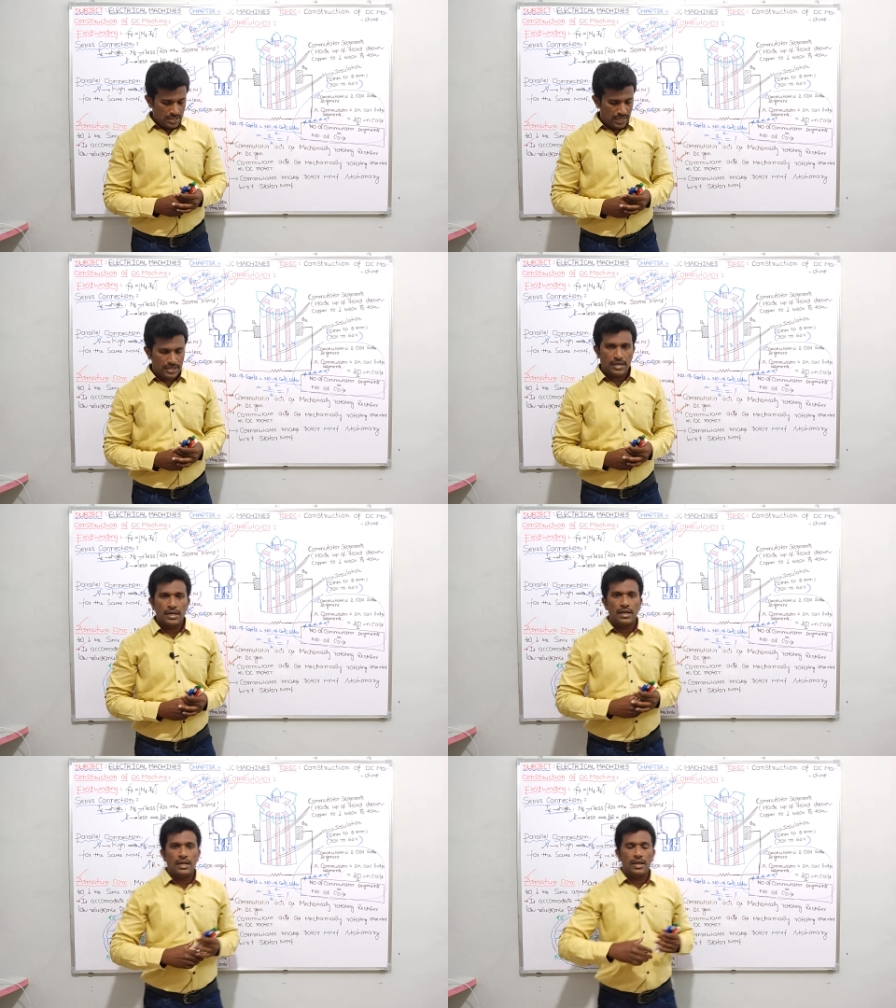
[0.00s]

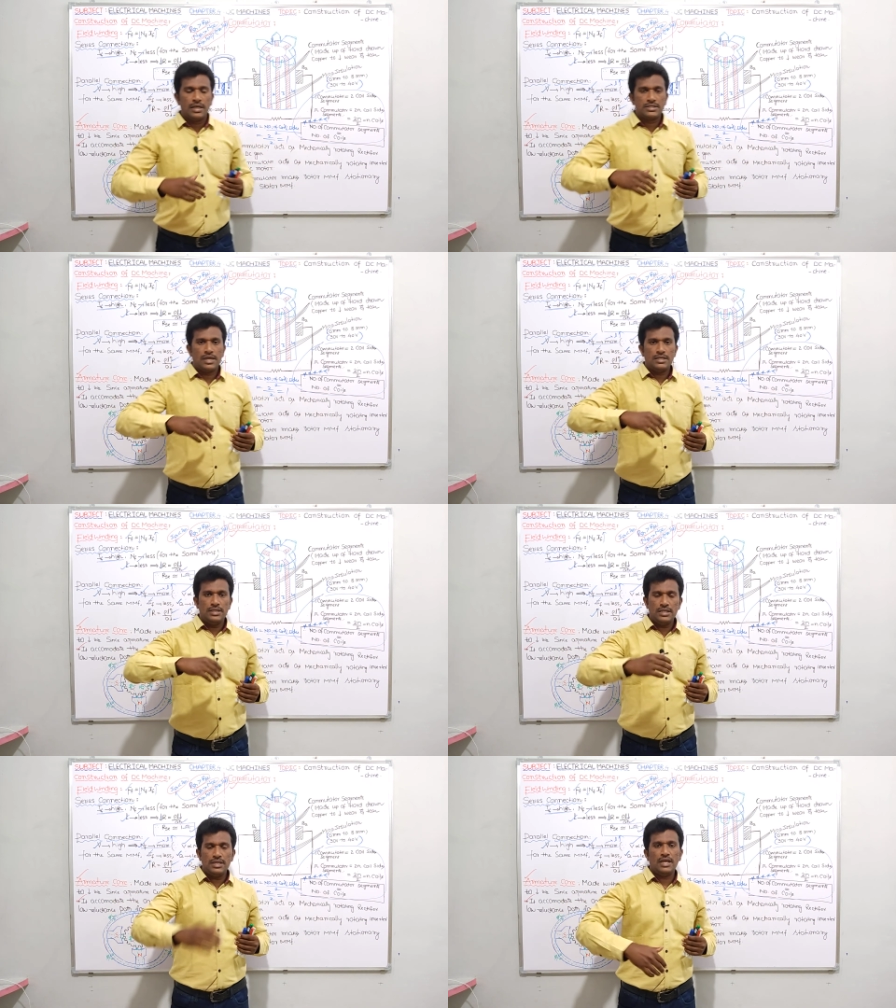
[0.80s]
Right. Next, guys,
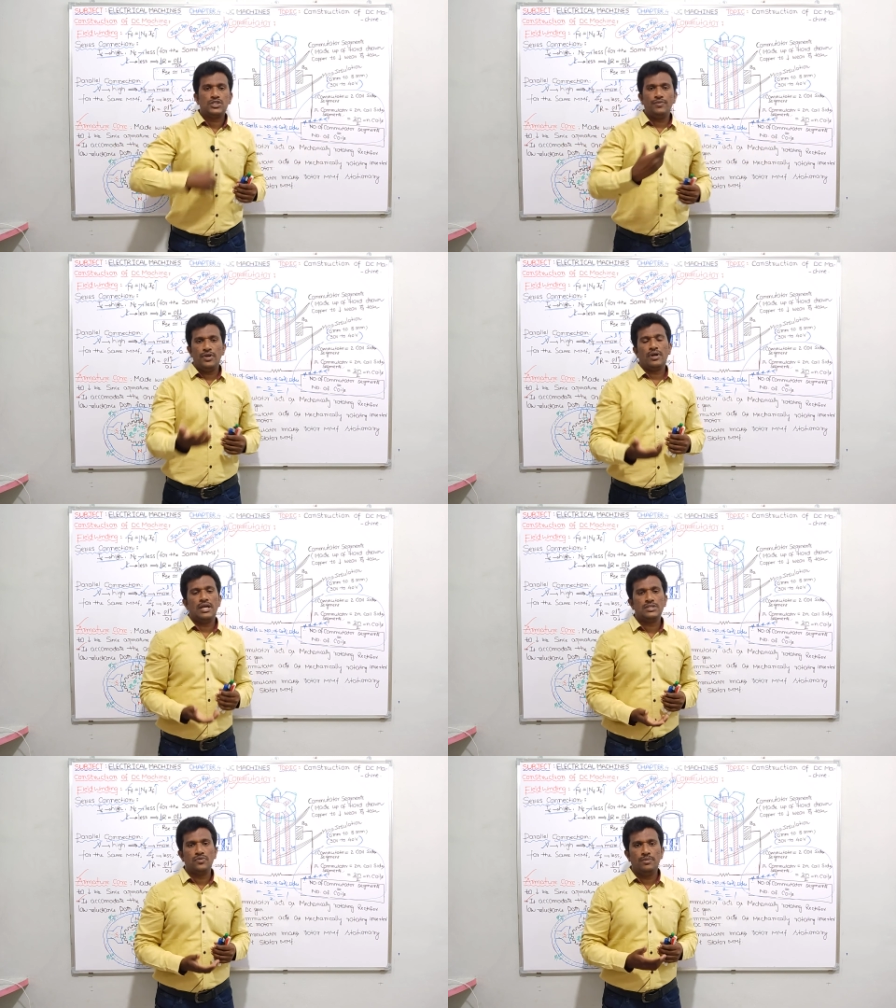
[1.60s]
in the next video,
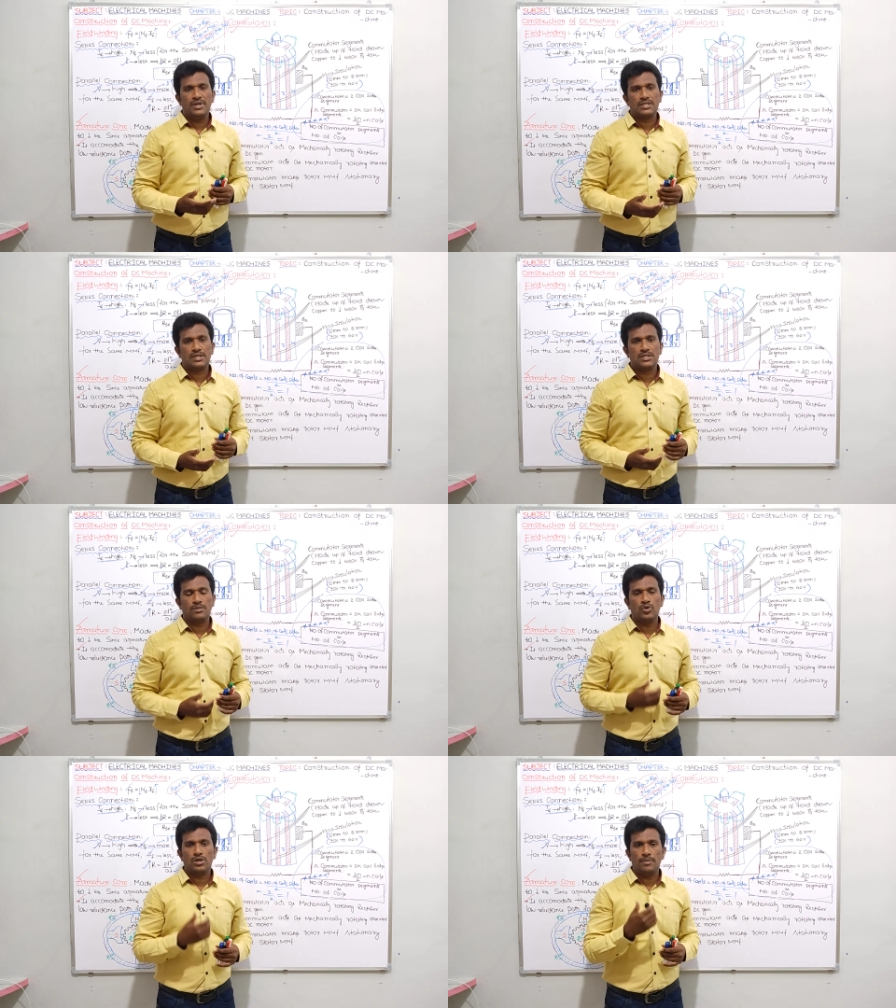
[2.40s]
guys, we will be discussing
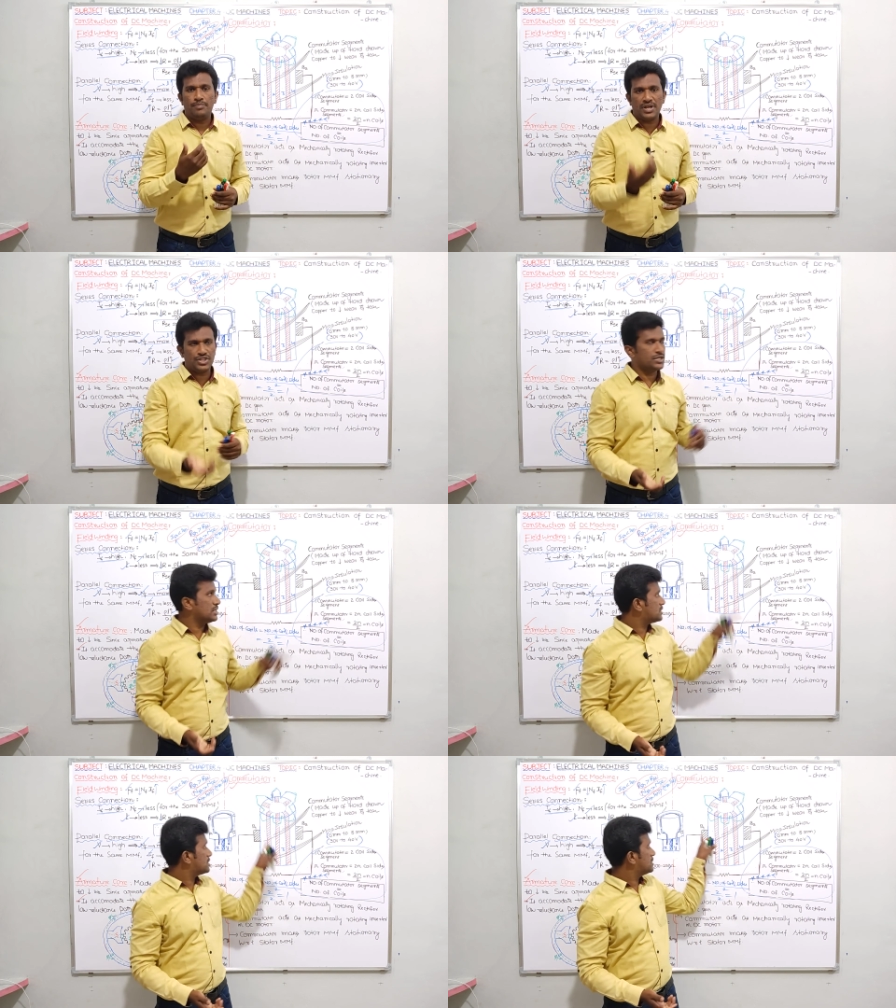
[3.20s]
about
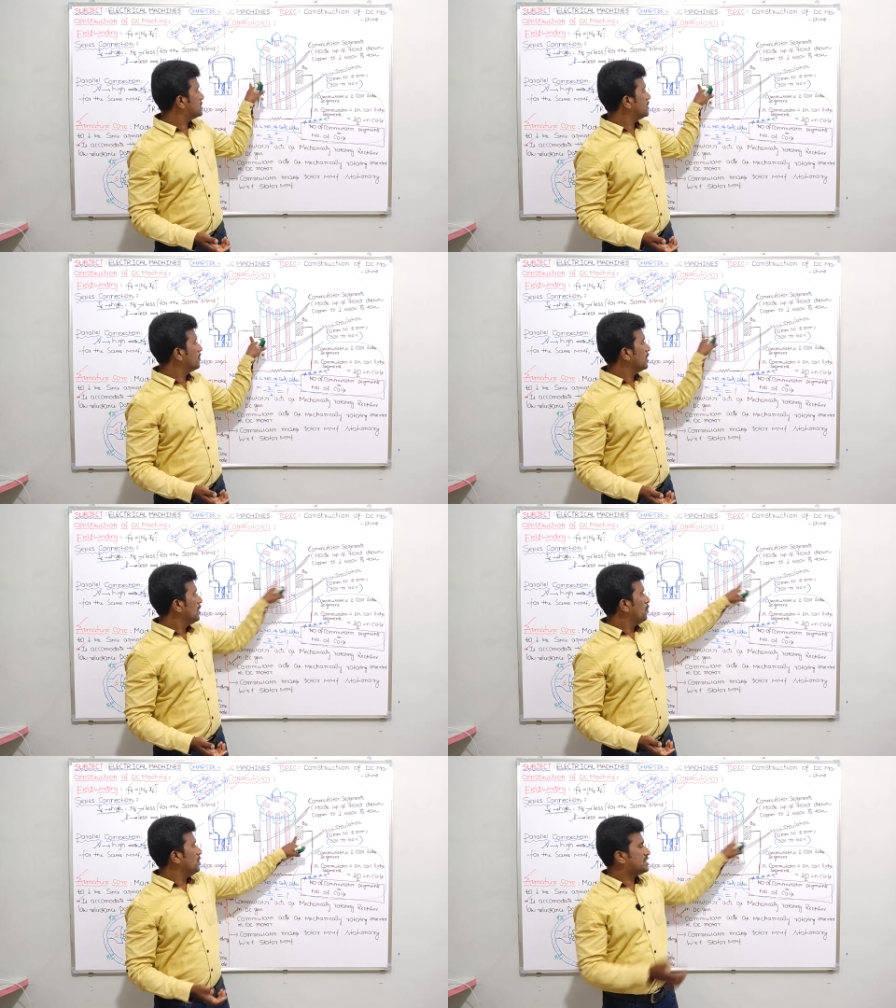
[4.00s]
brushes
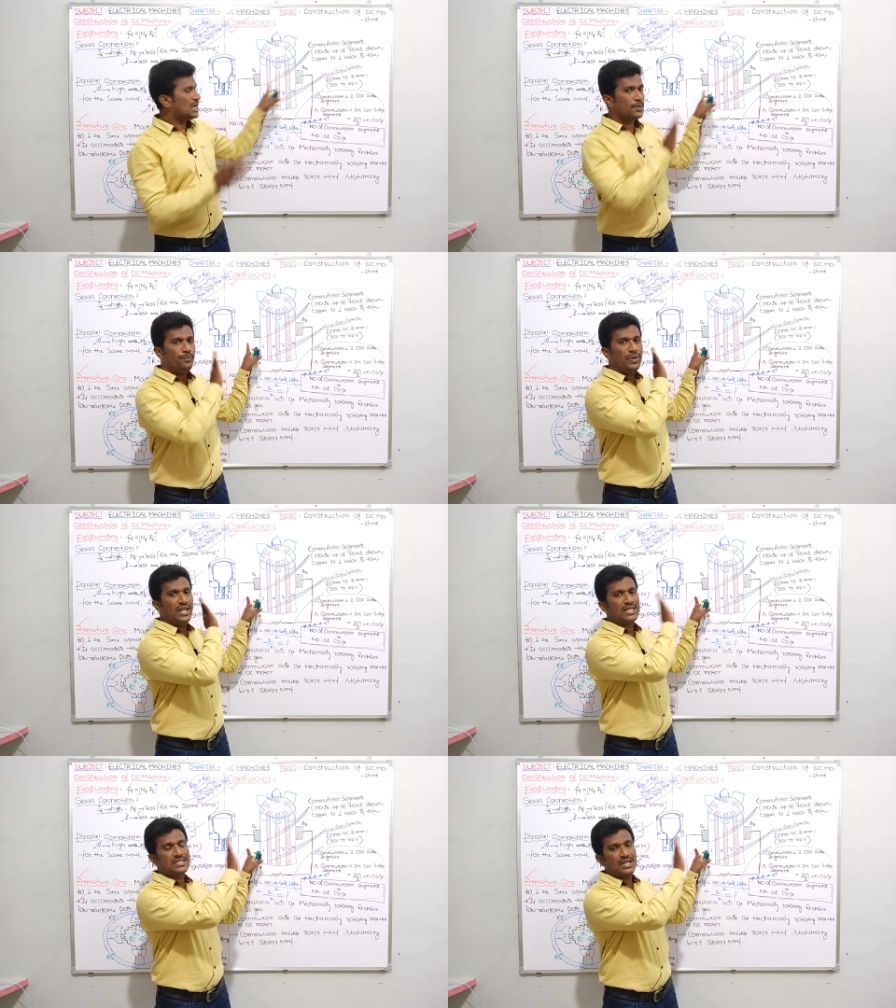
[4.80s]
which are
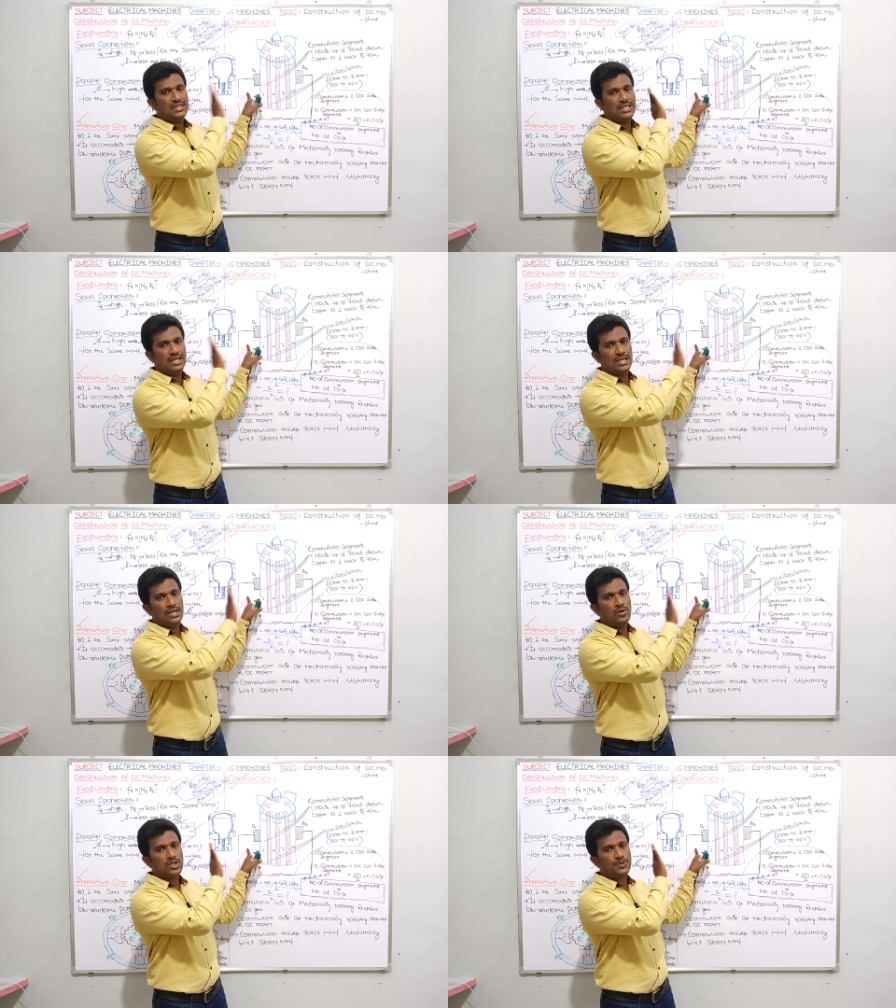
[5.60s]
placed on
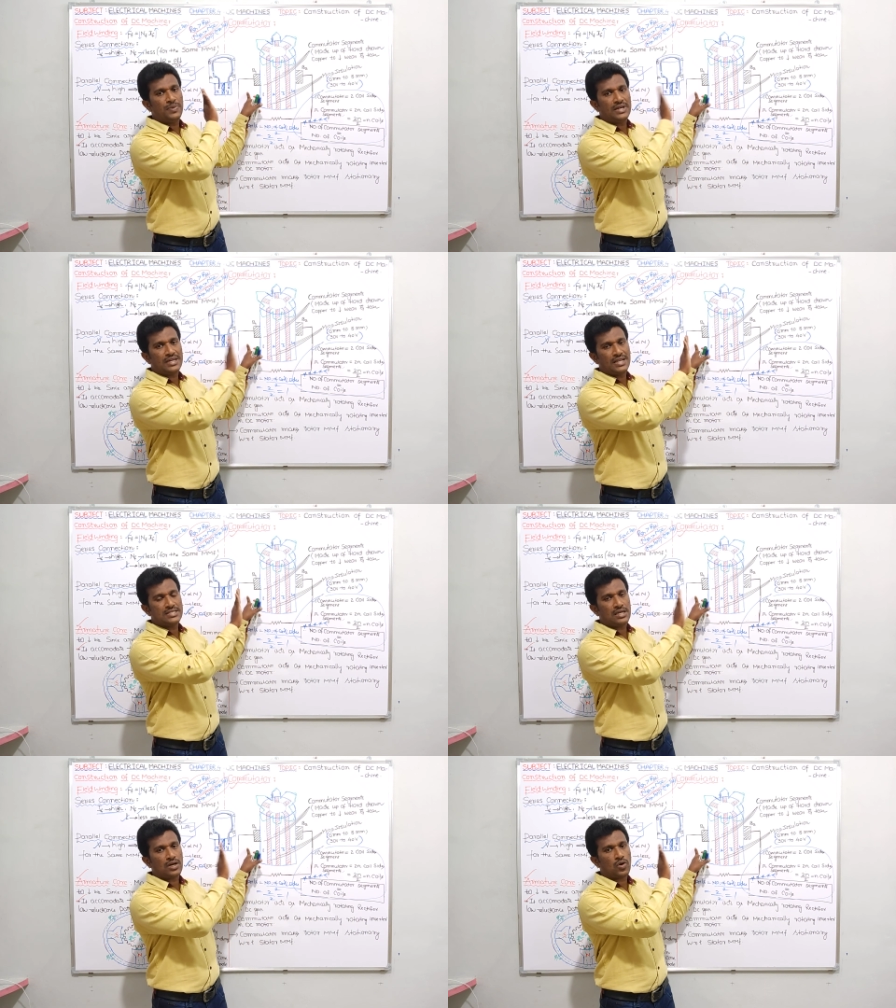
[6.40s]
the split
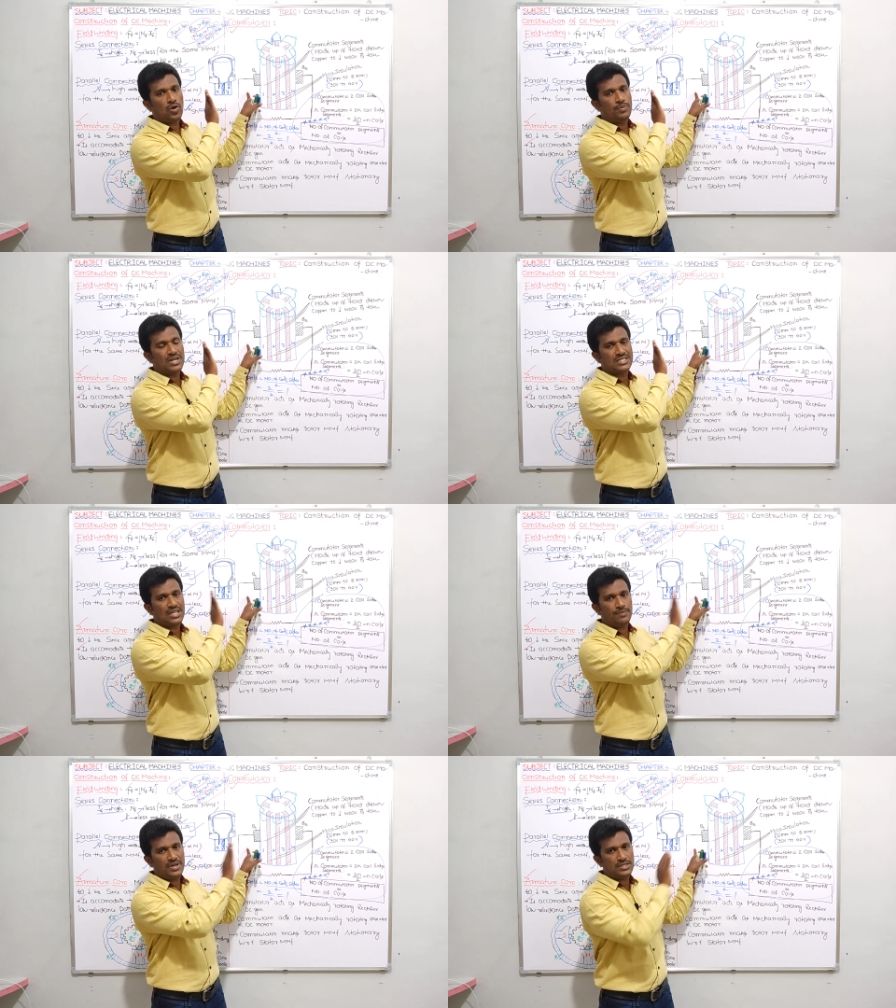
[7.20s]
rings or commutator
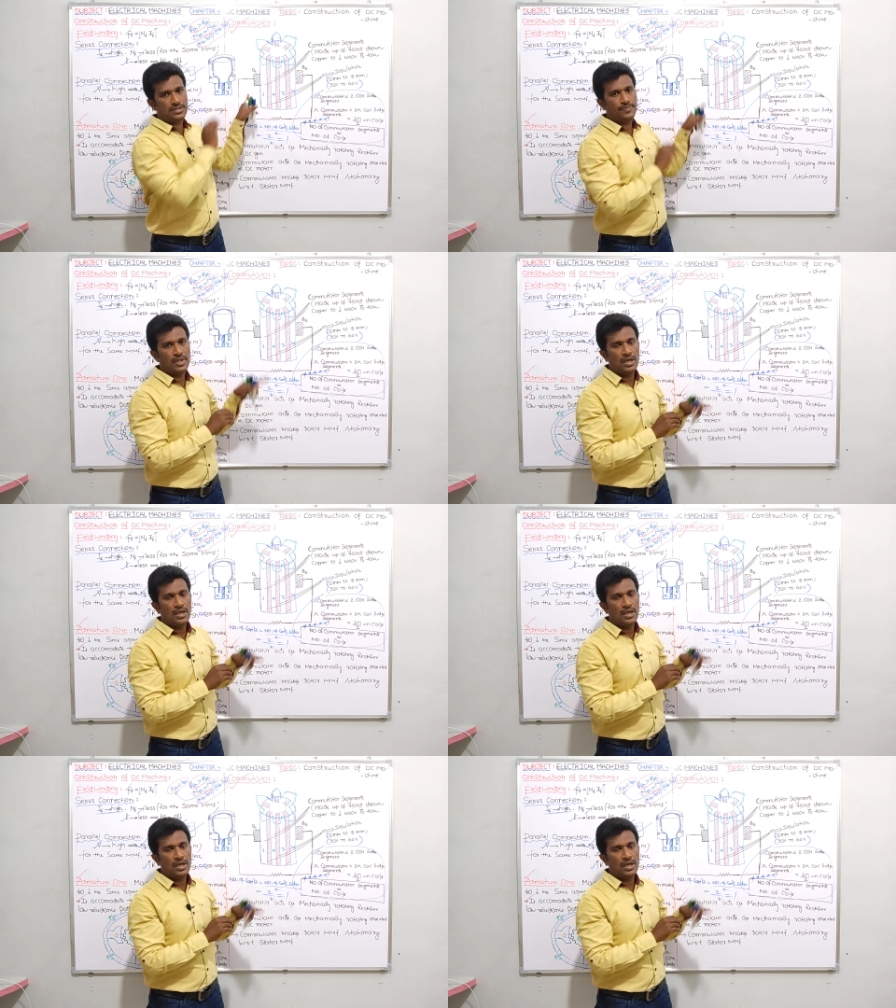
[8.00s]
segments,